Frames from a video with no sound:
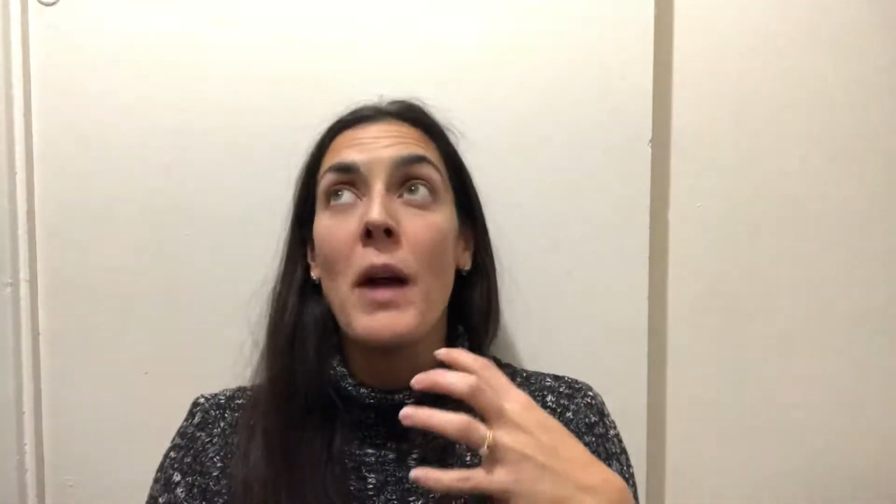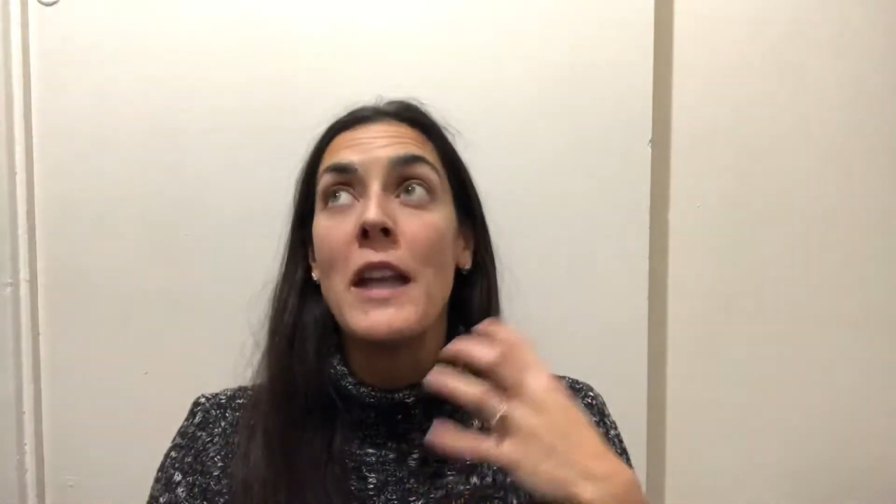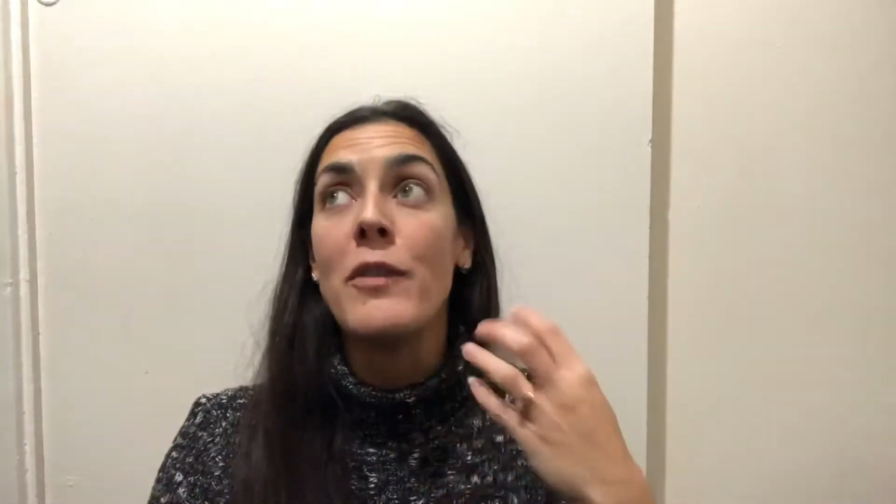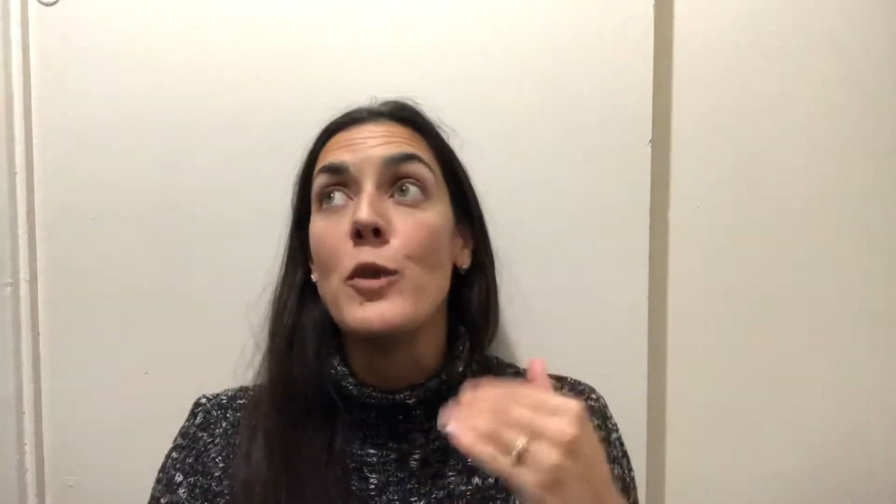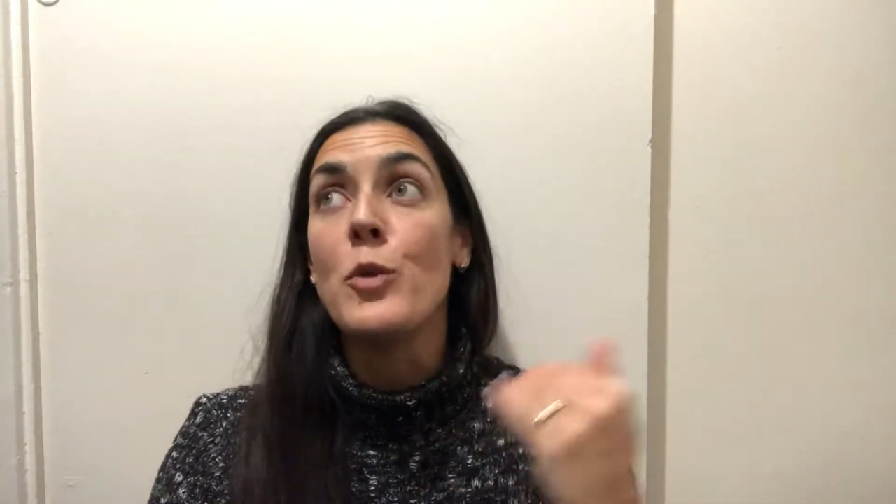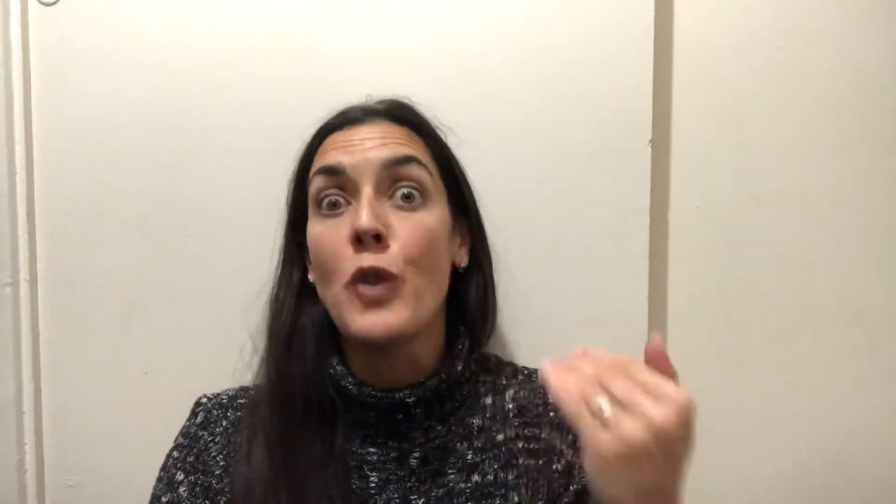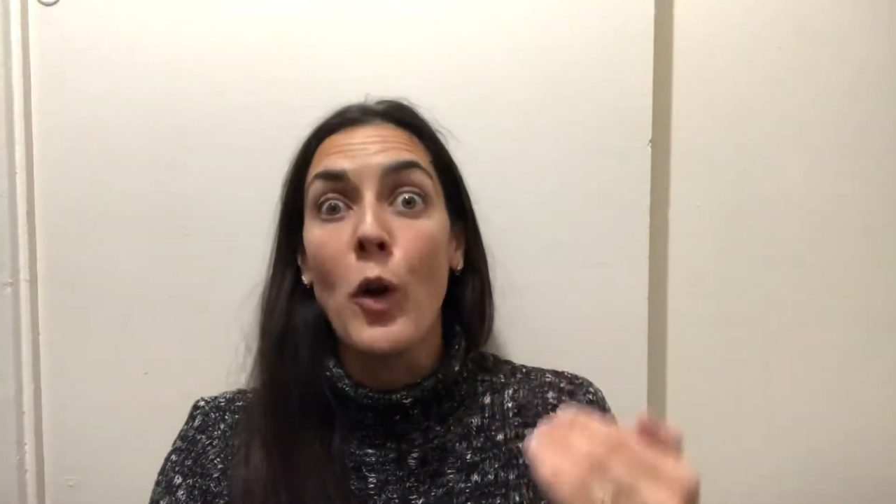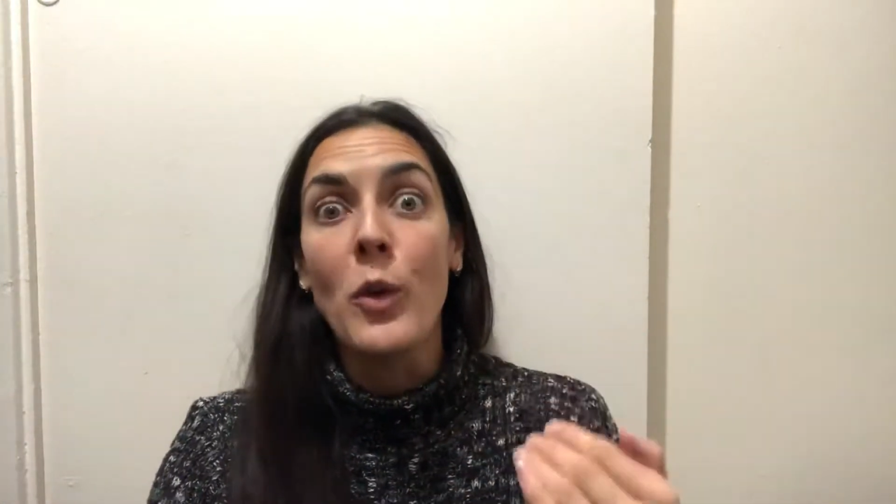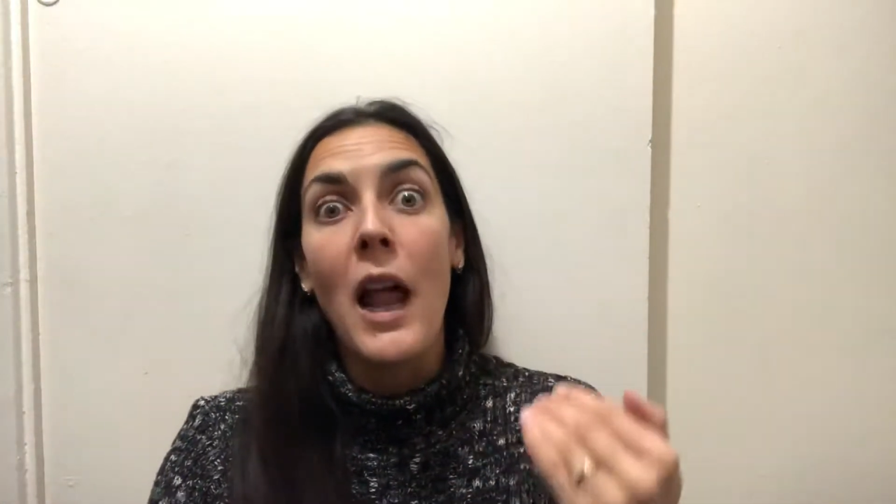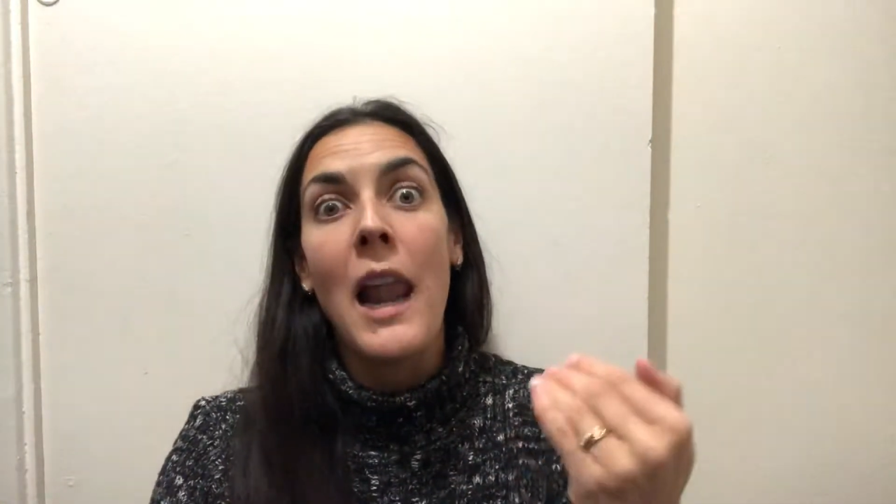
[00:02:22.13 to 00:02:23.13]
And if you
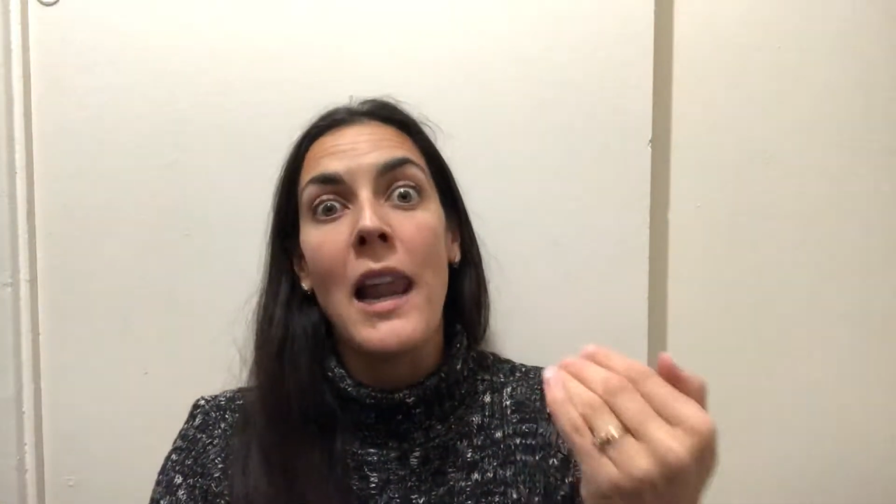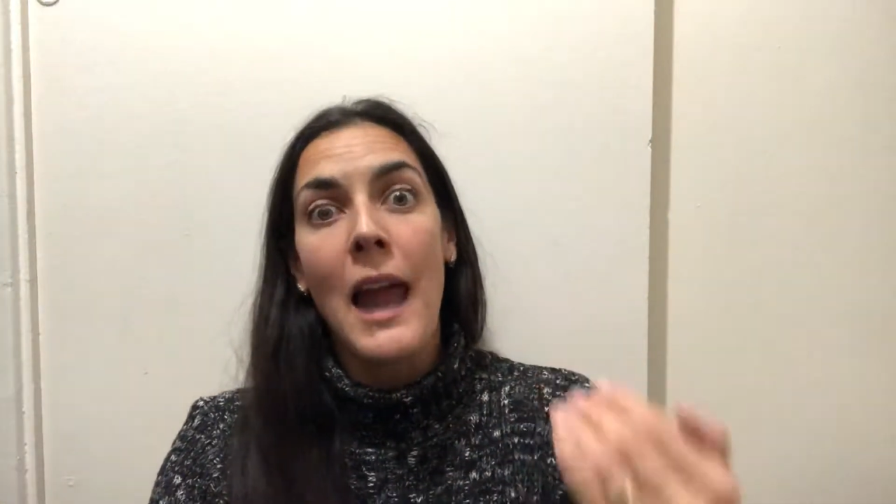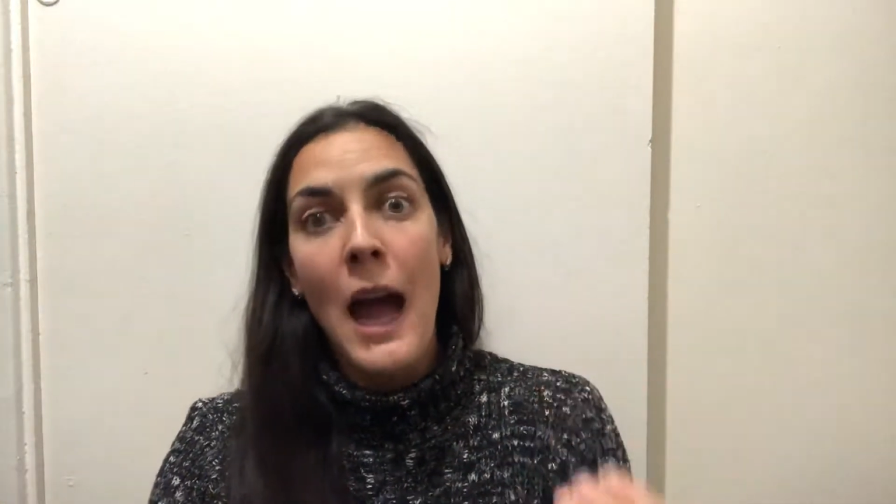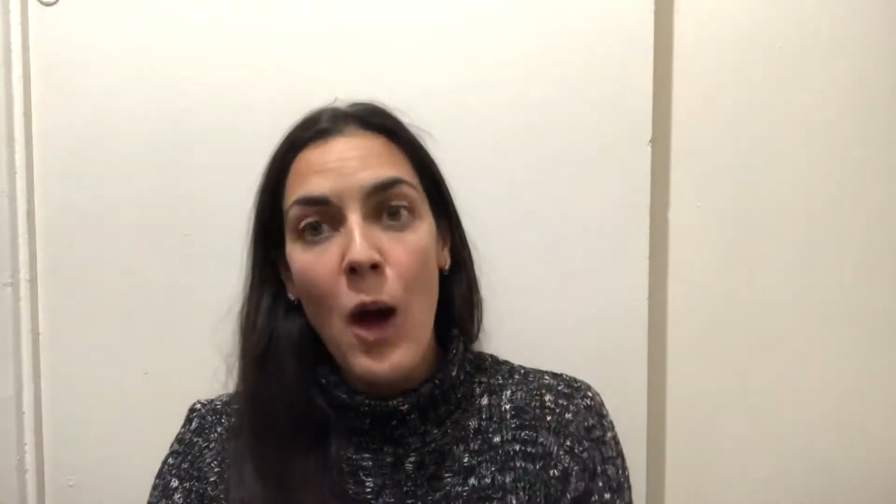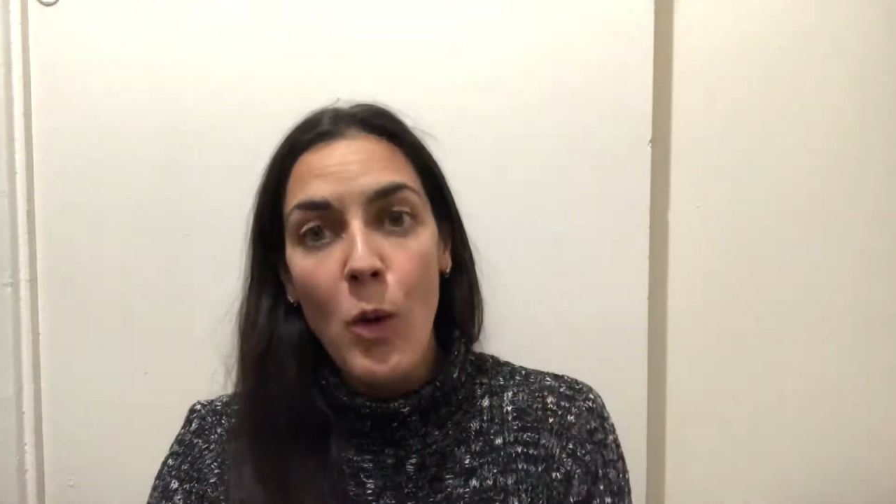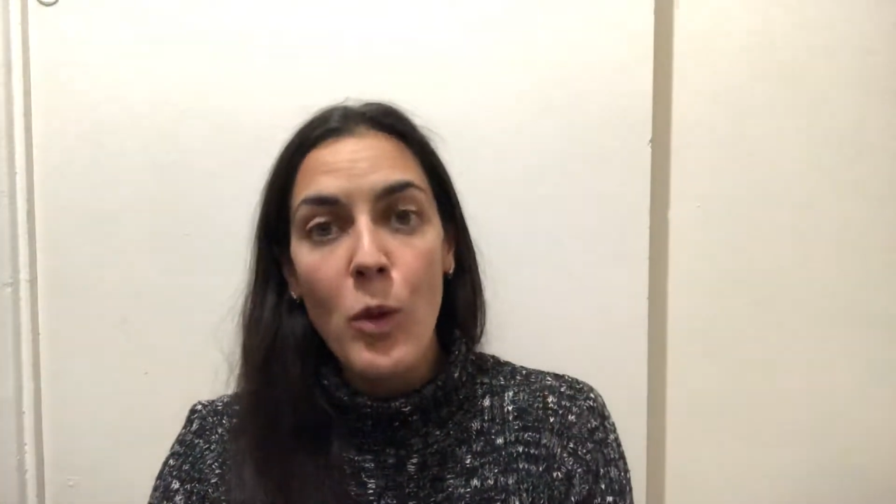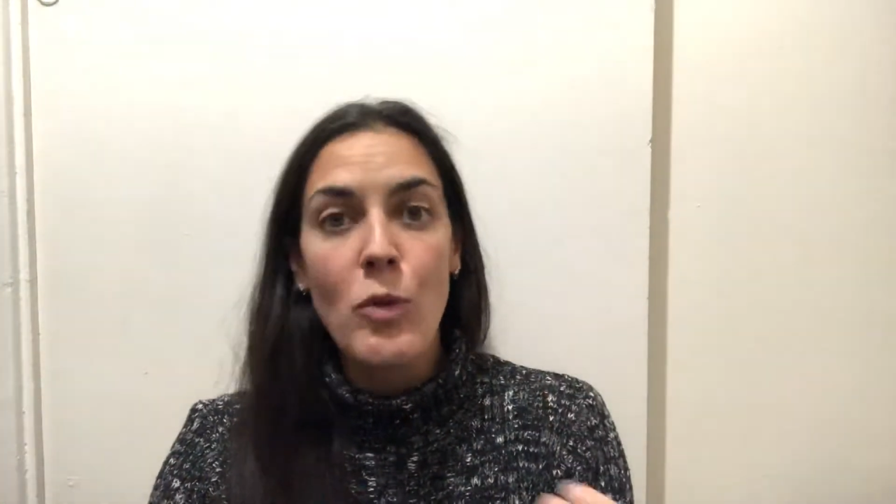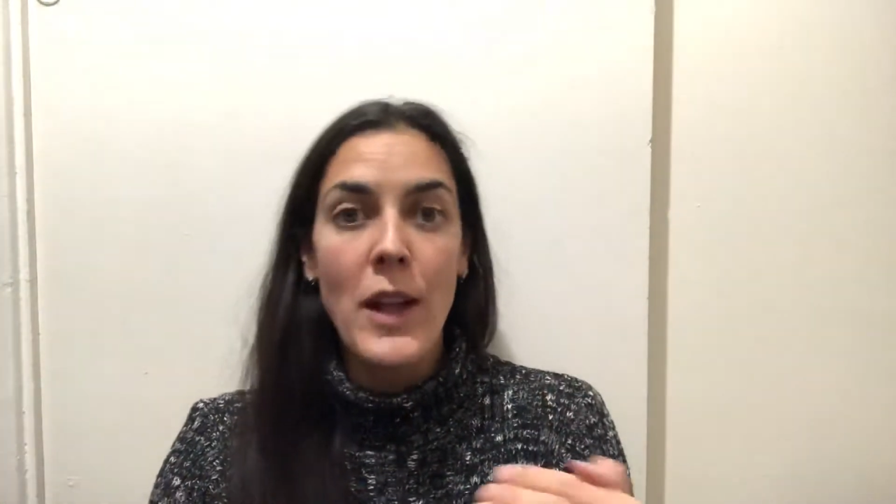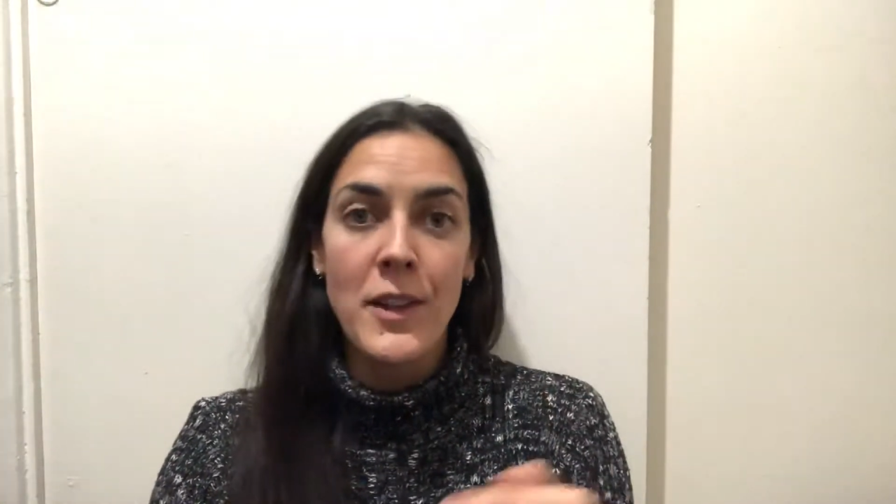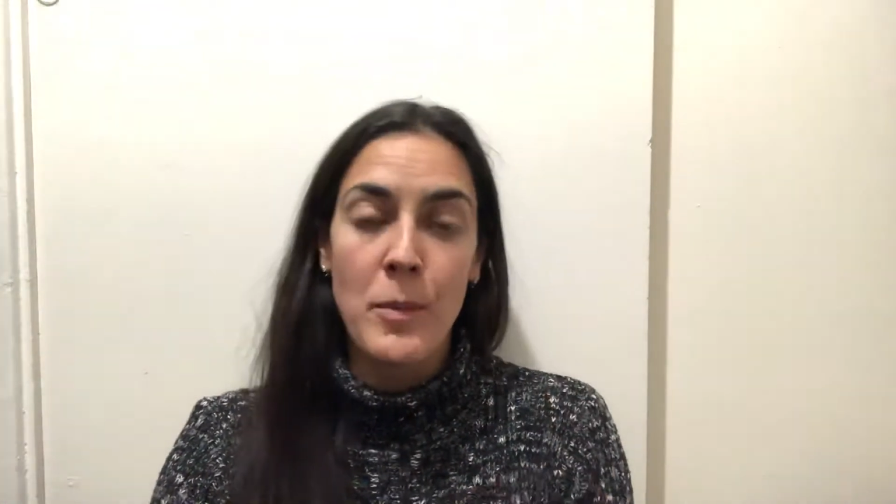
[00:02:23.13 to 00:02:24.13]
don't allow the
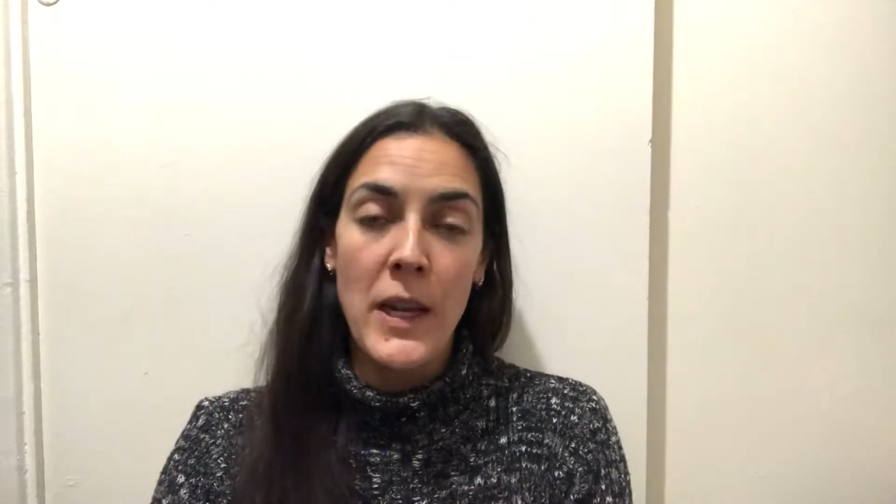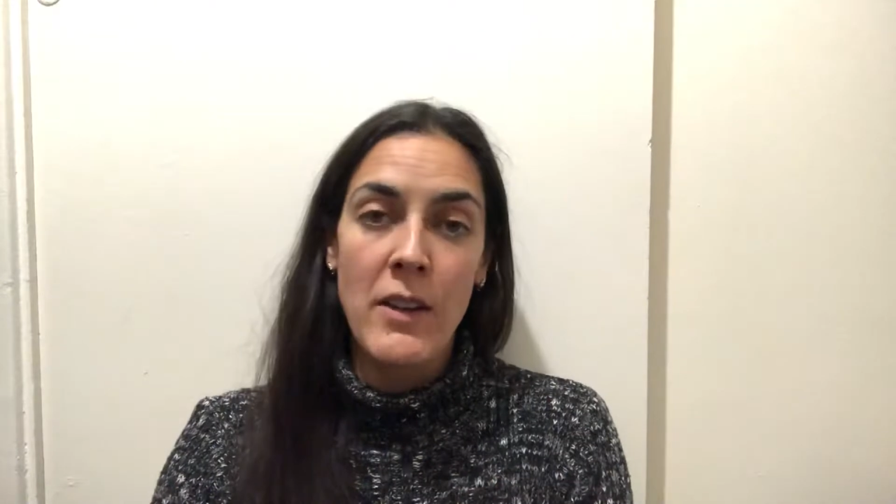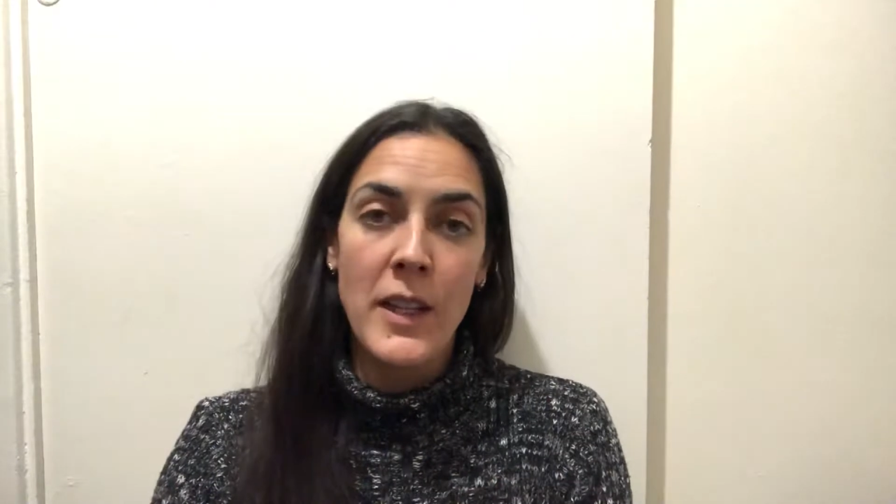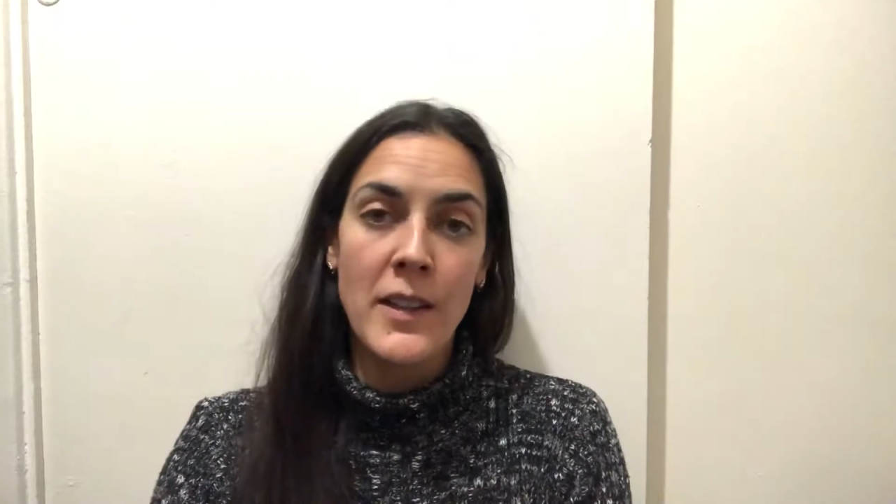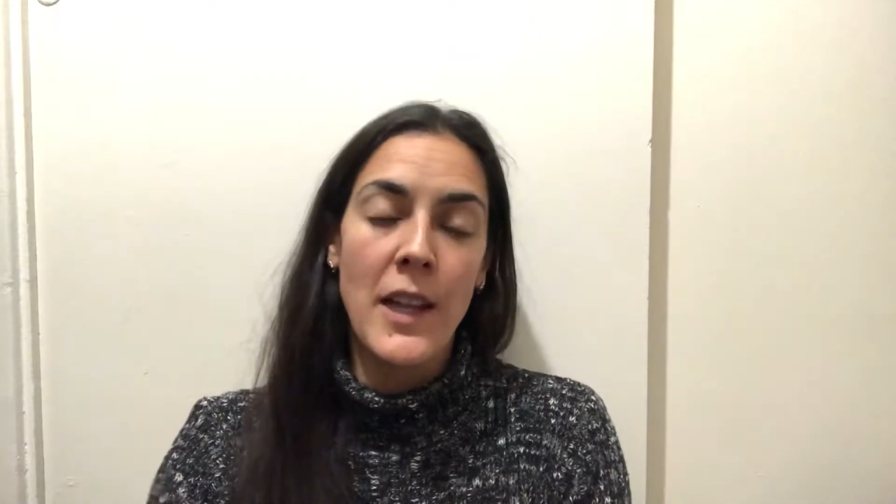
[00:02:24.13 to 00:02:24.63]
rest periods,